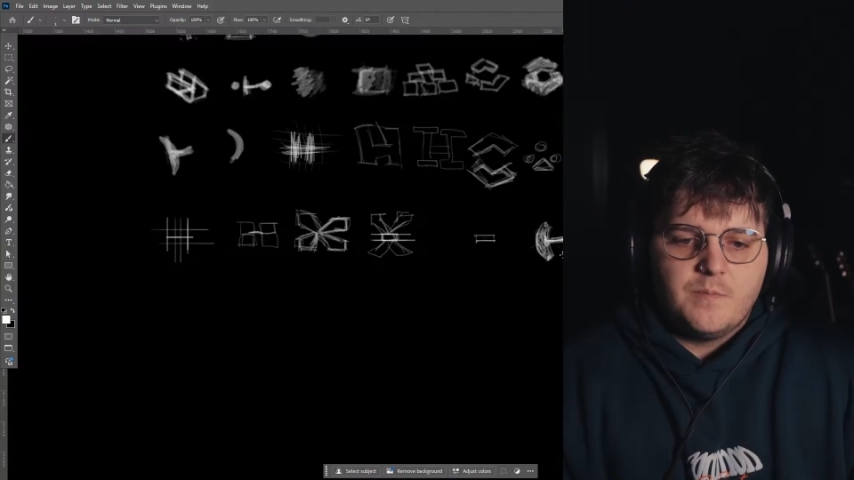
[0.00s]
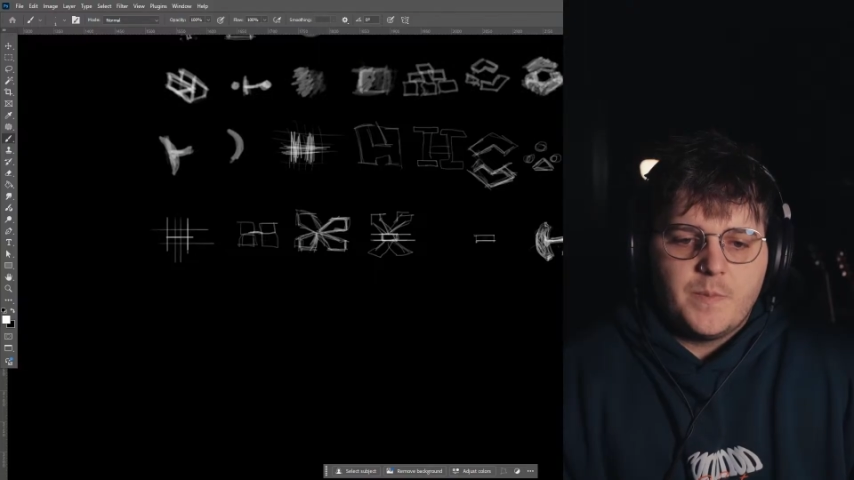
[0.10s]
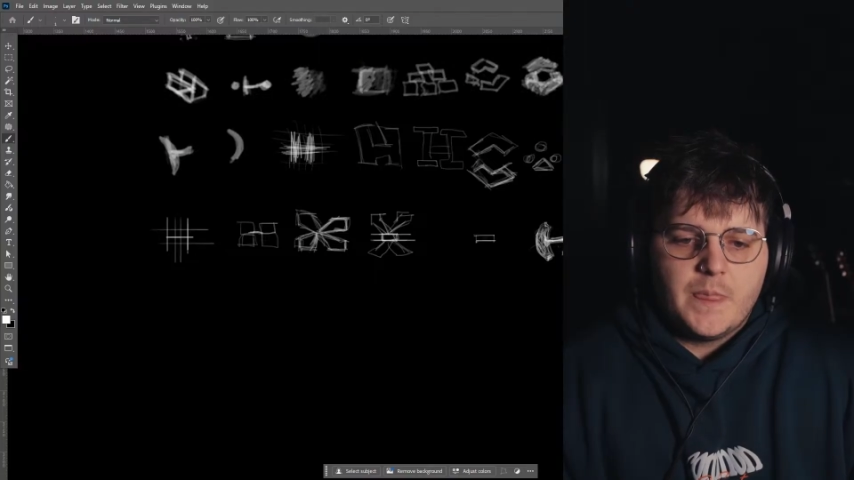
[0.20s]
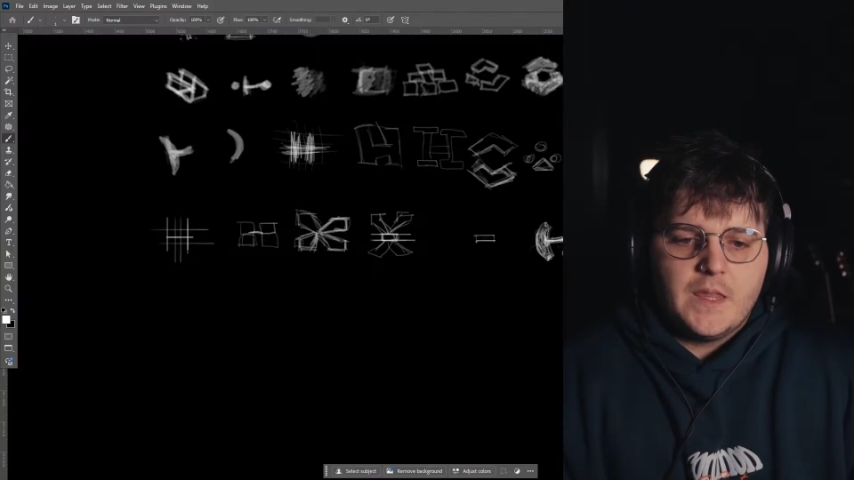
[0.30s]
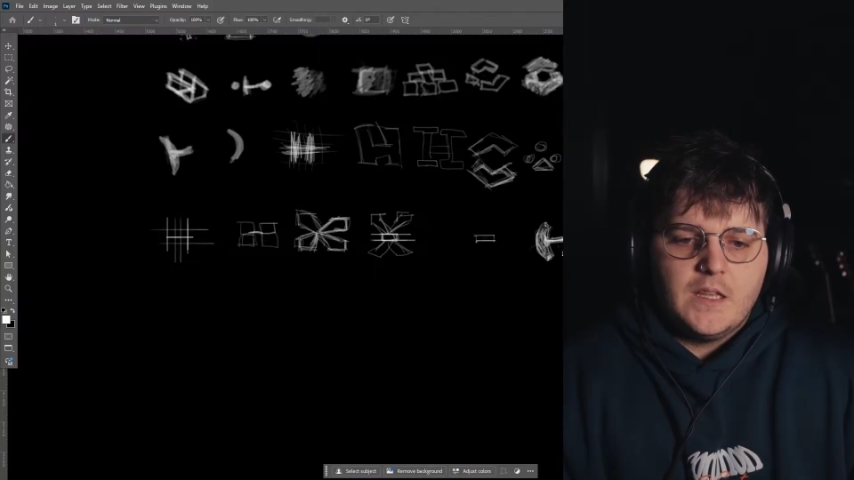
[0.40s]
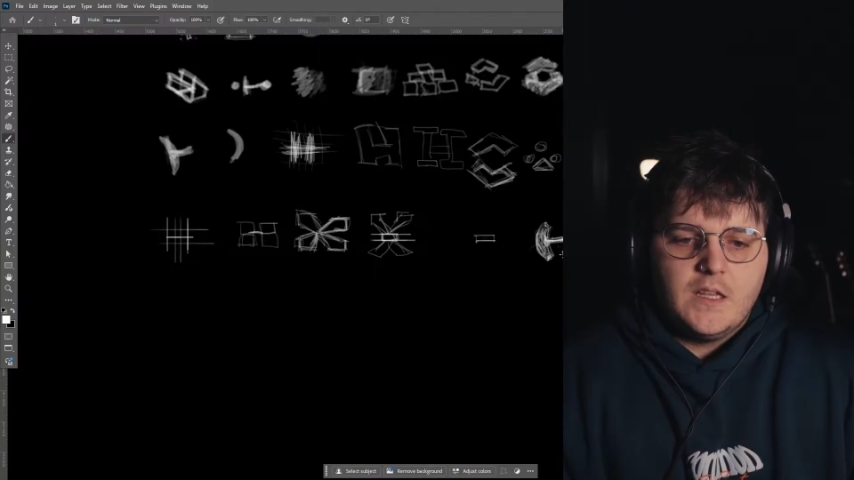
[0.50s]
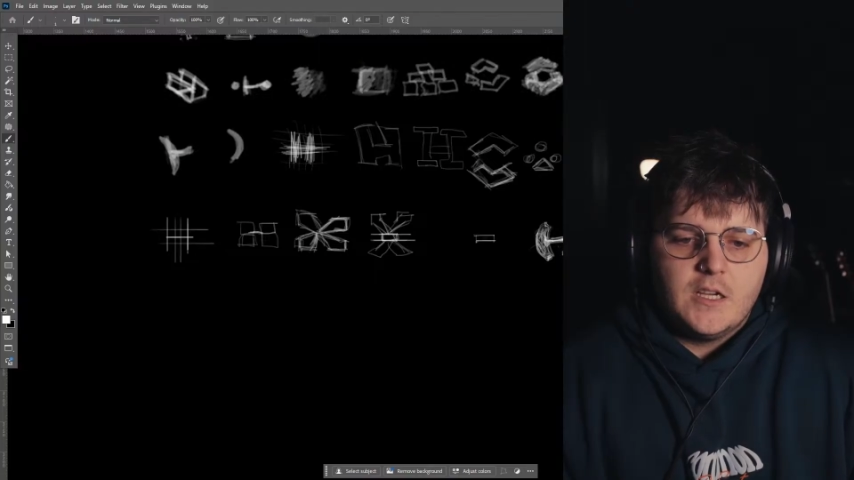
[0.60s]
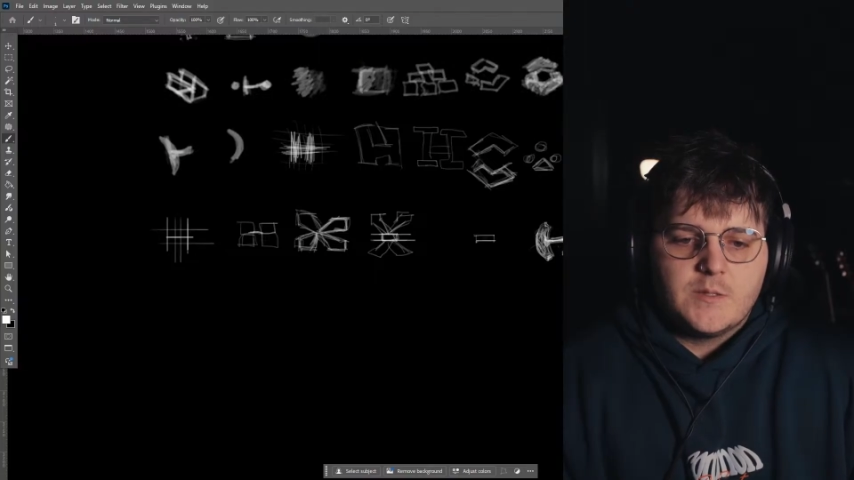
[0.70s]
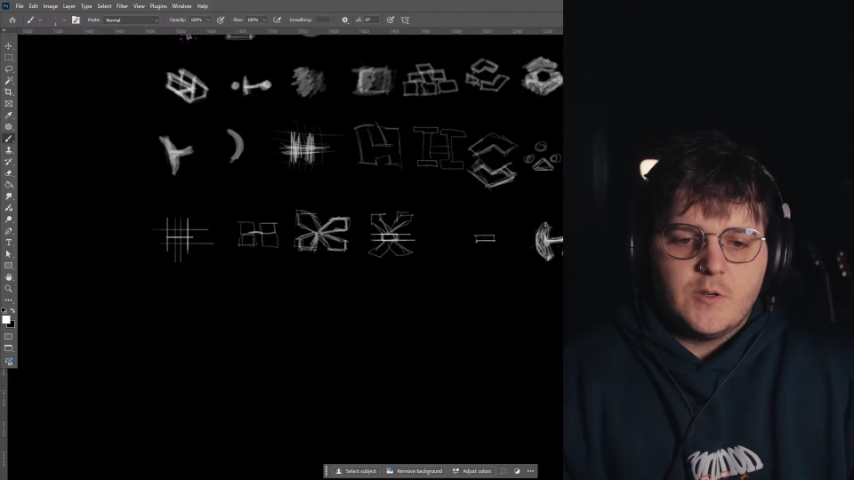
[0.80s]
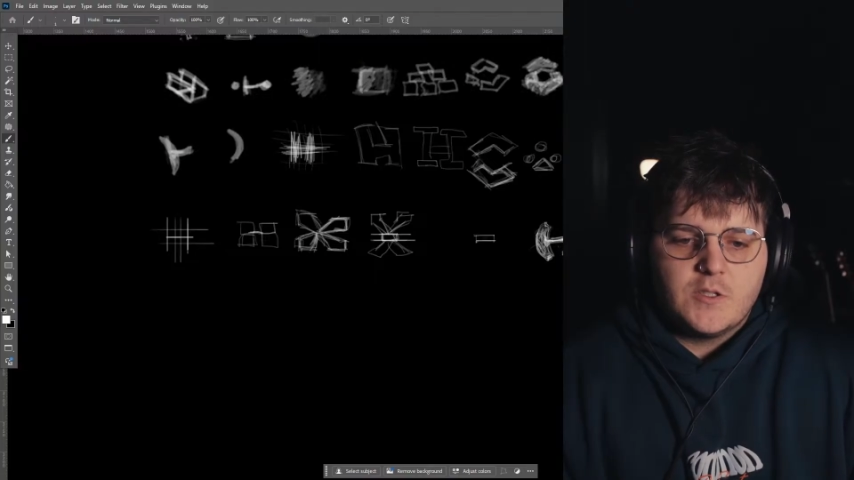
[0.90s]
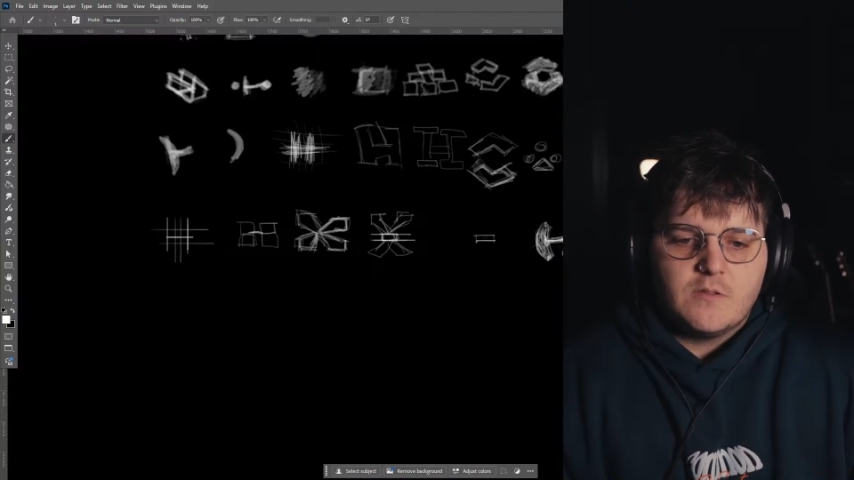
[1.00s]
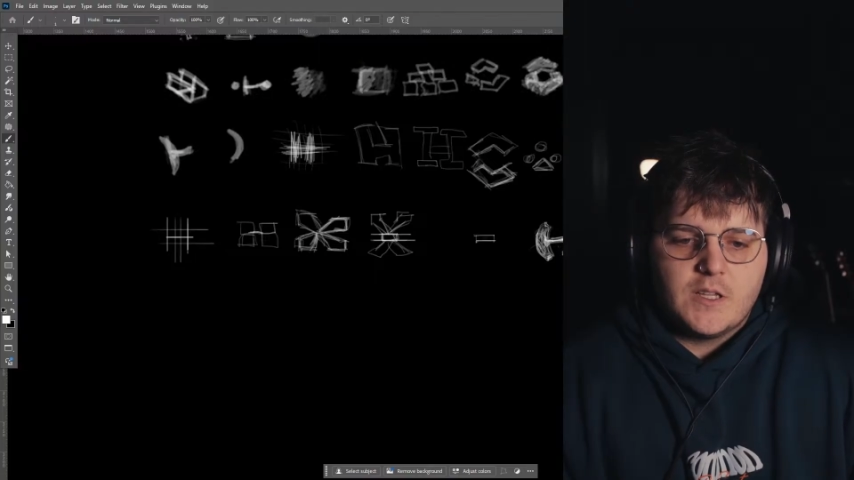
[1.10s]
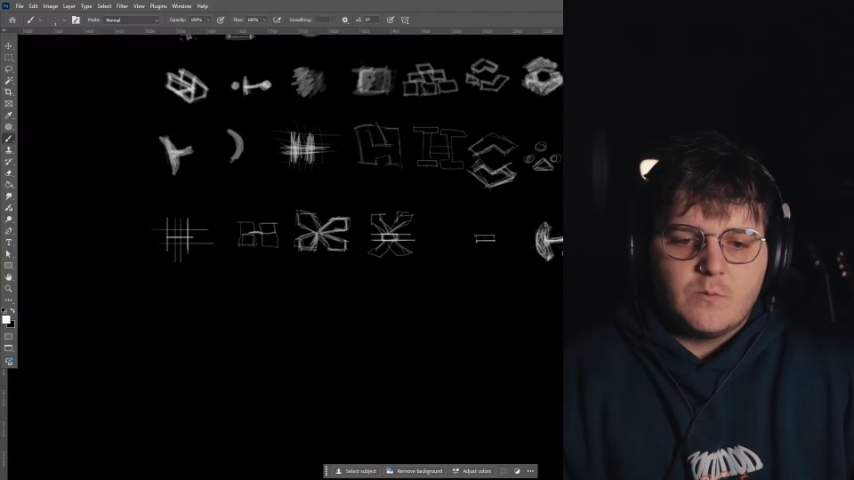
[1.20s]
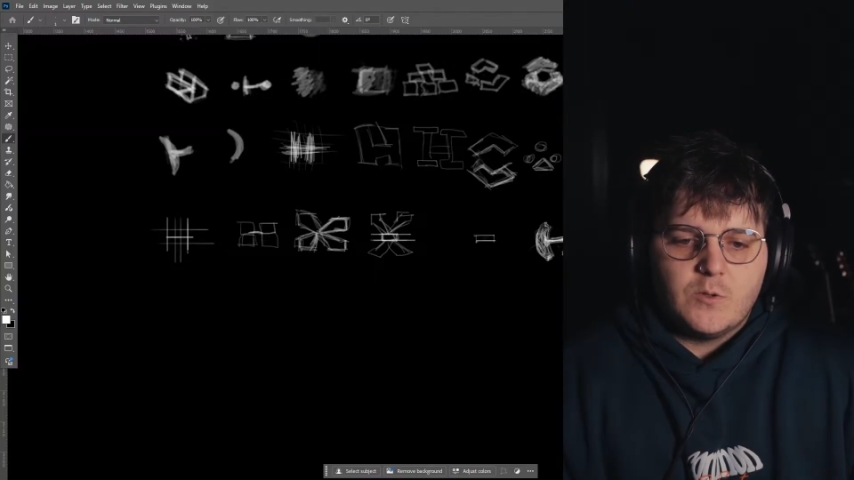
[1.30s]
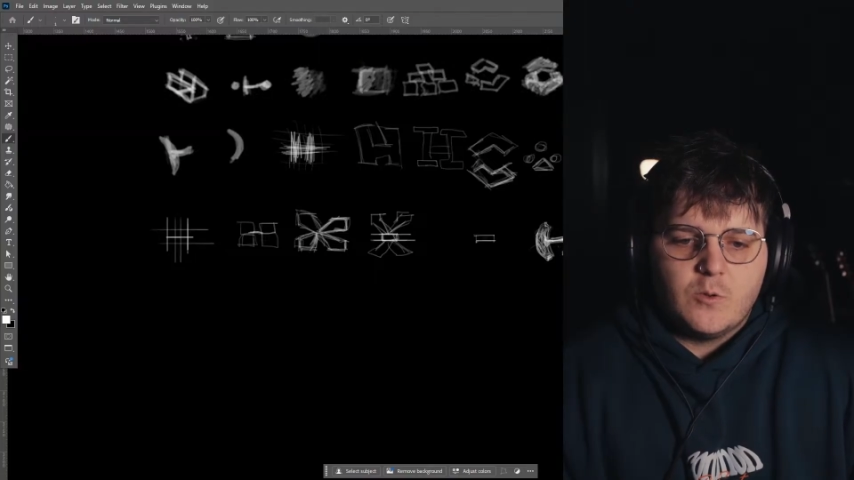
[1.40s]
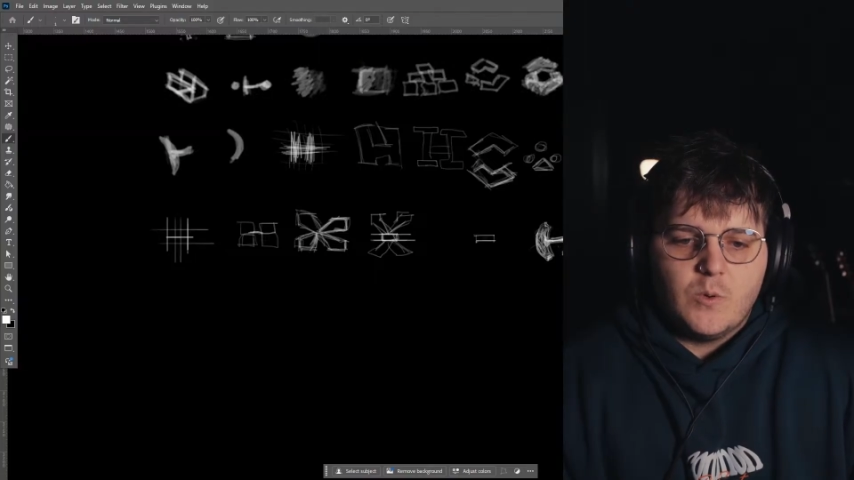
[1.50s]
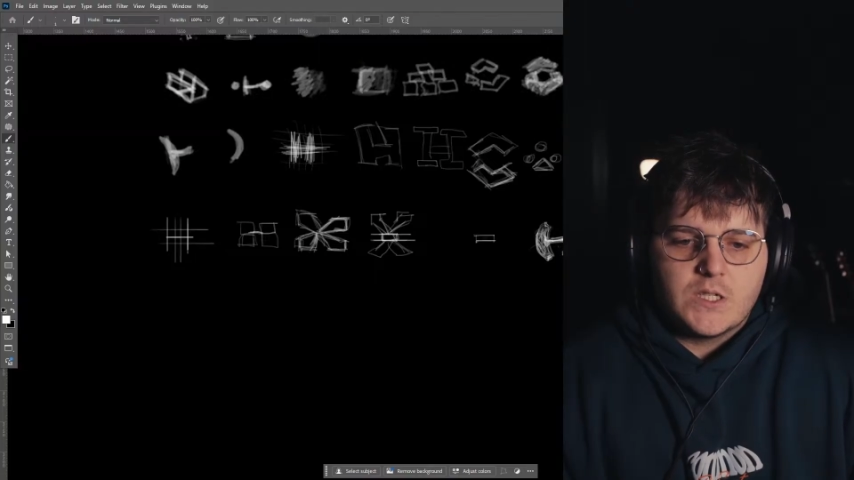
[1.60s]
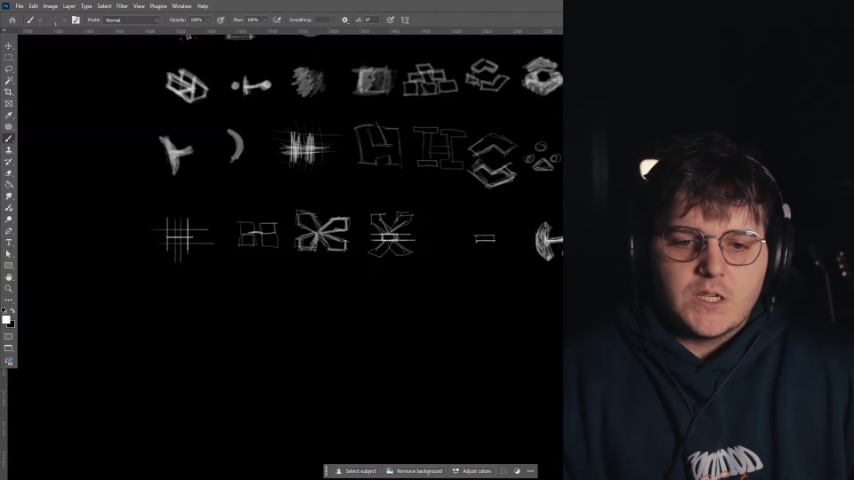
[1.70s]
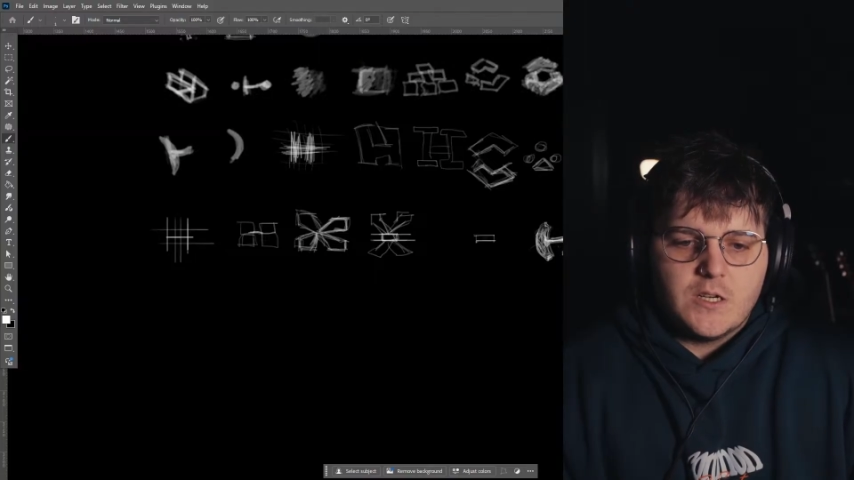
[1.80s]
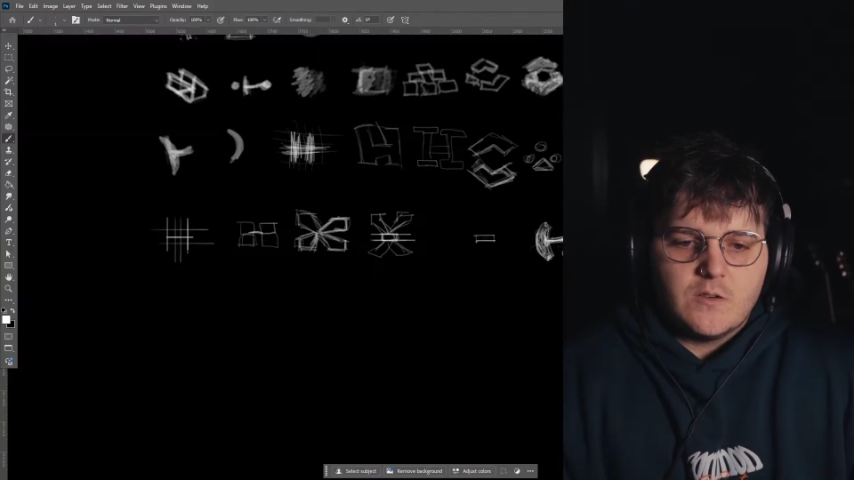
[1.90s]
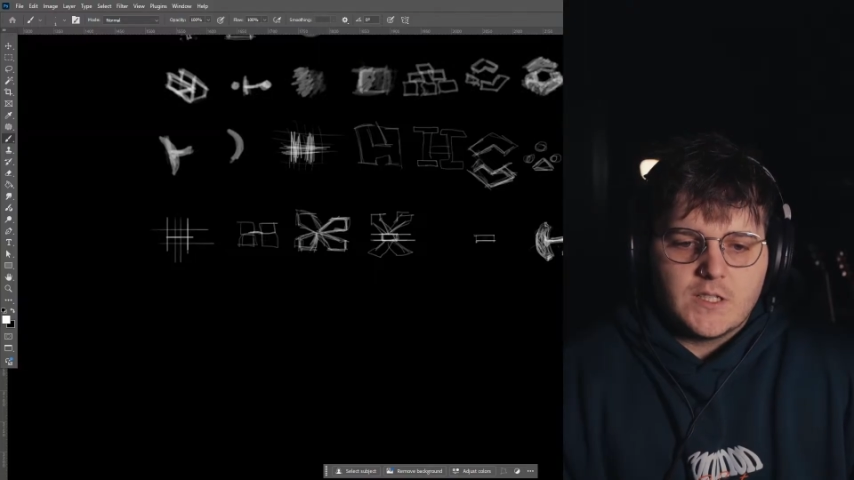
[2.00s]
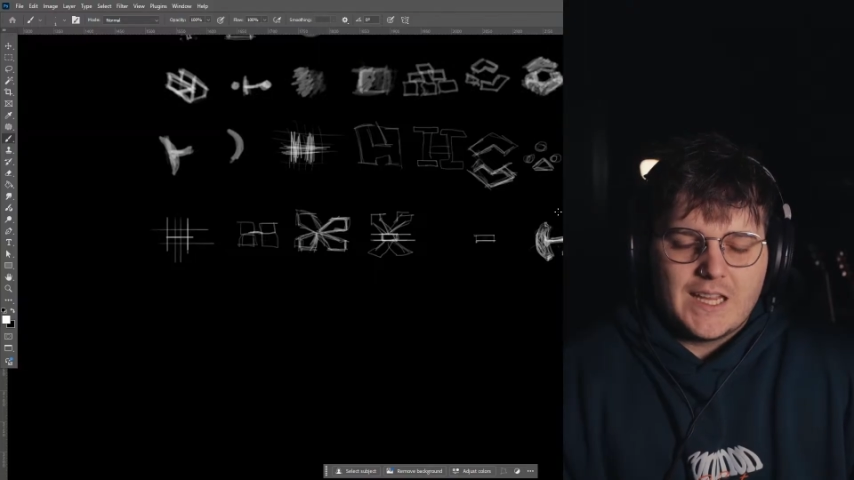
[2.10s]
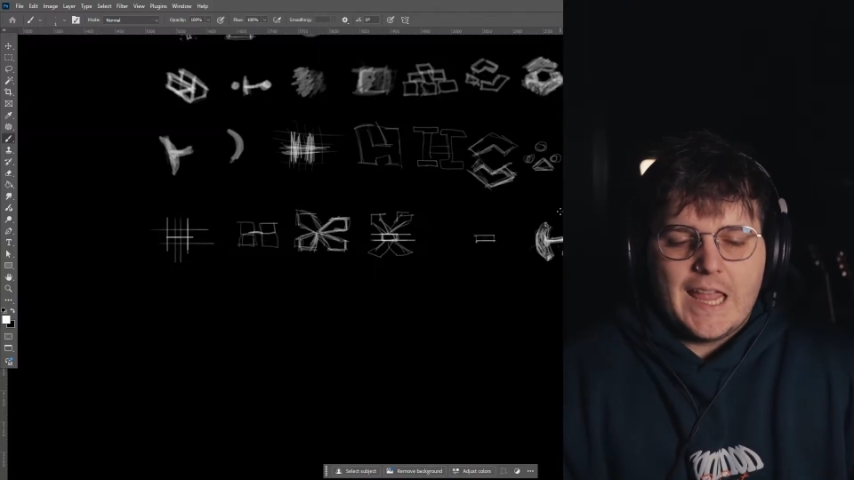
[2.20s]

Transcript: I suppose the like real question here is like,